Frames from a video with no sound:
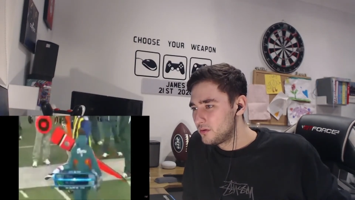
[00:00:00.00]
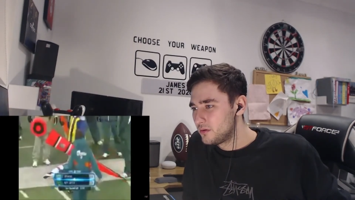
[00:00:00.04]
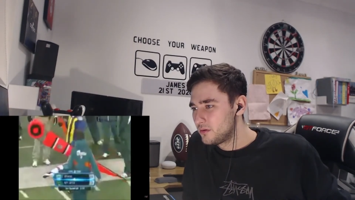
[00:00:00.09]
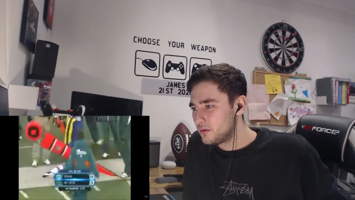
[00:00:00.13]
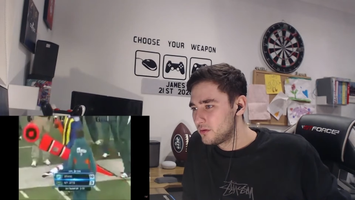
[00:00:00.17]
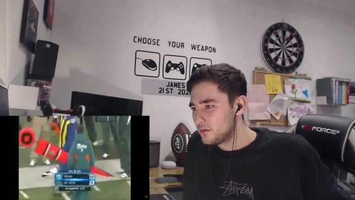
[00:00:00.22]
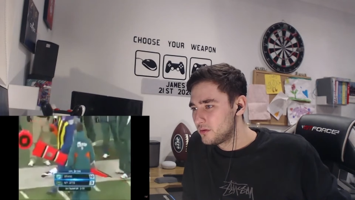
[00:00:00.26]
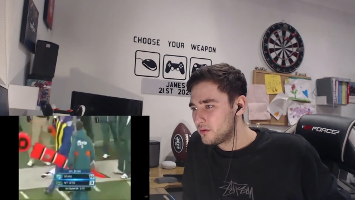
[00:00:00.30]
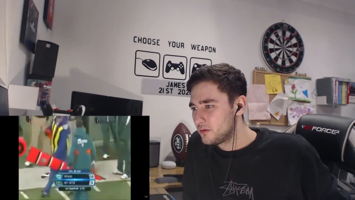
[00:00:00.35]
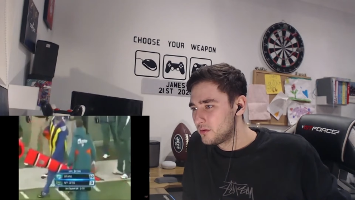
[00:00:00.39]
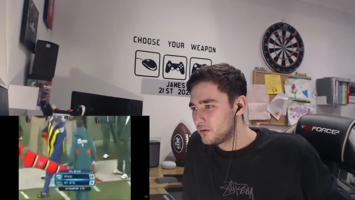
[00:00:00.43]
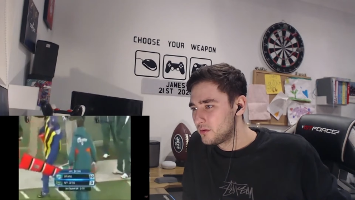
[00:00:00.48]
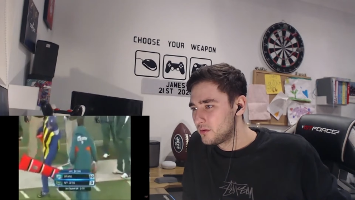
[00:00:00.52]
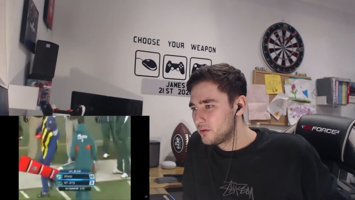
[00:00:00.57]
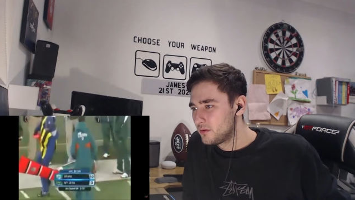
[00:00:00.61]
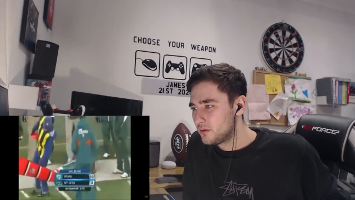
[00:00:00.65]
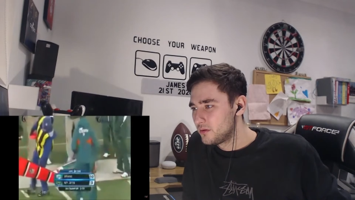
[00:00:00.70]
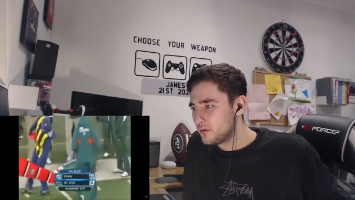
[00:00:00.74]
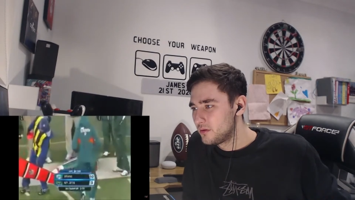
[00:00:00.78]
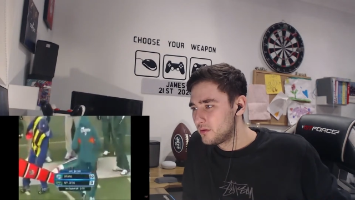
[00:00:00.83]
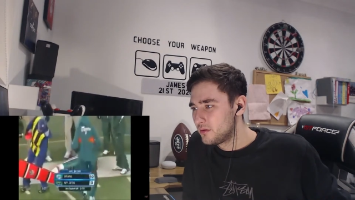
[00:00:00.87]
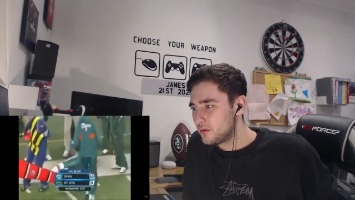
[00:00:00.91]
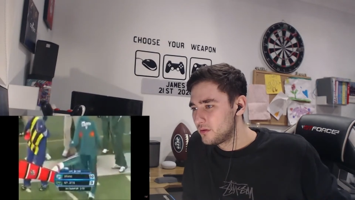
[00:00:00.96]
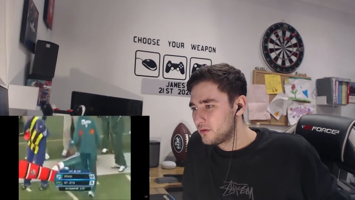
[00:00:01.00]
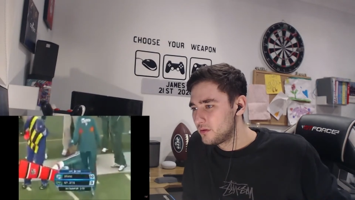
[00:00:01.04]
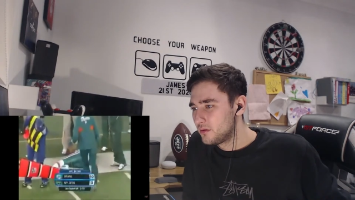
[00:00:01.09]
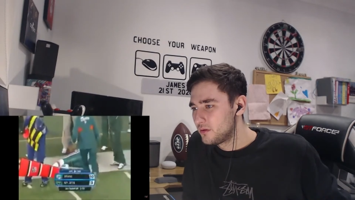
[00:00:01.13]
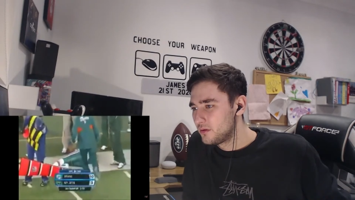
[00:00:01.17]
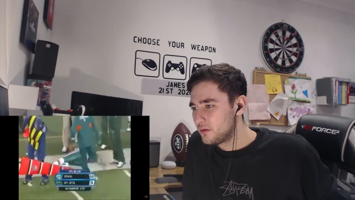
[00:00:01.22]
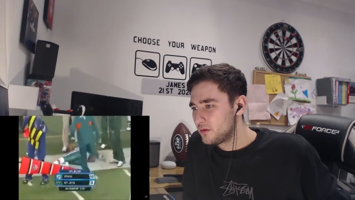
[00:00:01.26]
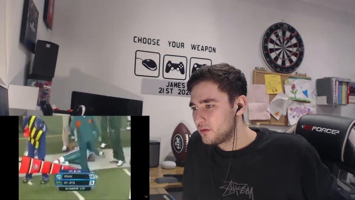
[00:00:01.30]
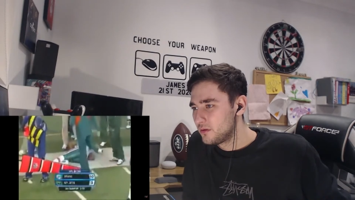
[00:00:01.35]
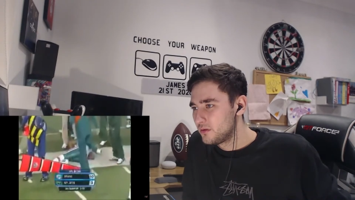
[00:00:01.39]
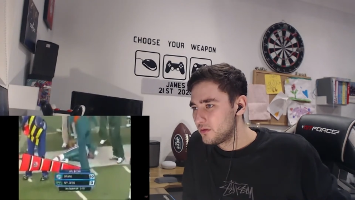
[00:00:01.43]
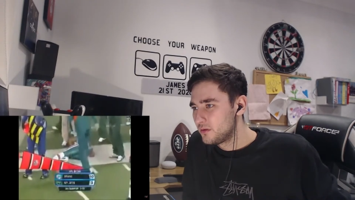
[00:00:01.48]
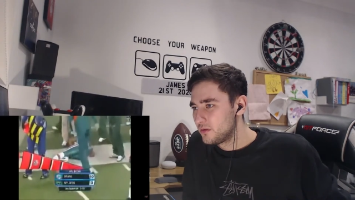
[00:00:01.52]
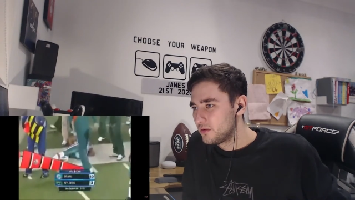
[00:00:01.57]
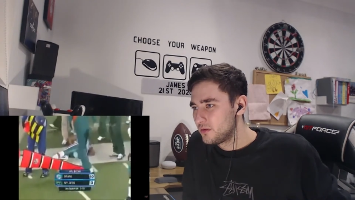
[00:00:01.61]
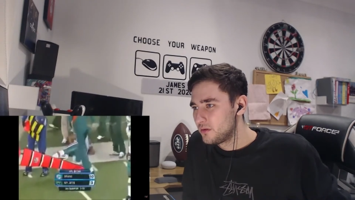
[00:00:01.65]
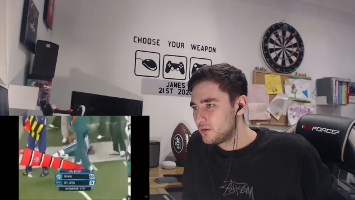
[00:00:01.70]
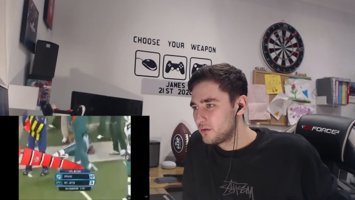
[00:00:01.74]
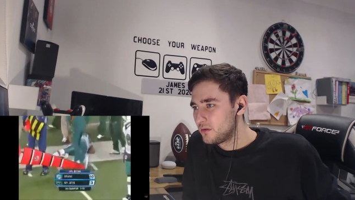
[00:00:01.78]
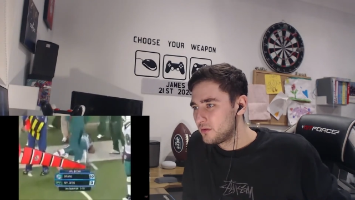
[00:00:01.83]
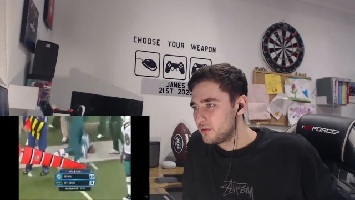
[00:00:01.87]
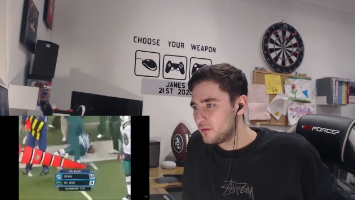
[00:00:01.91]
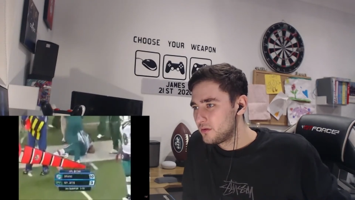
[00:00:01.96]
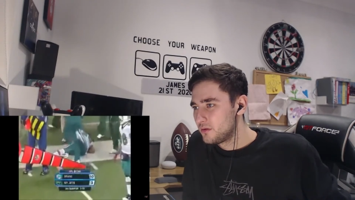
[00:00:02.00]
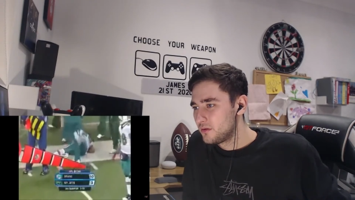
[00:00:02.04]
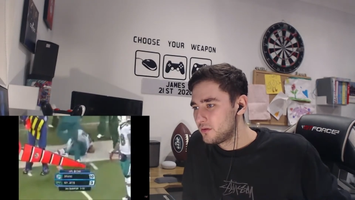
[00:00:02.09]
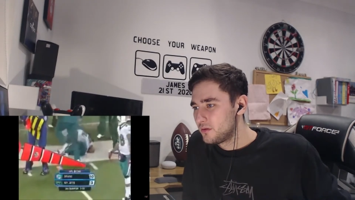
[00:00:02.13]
Nobody speaks.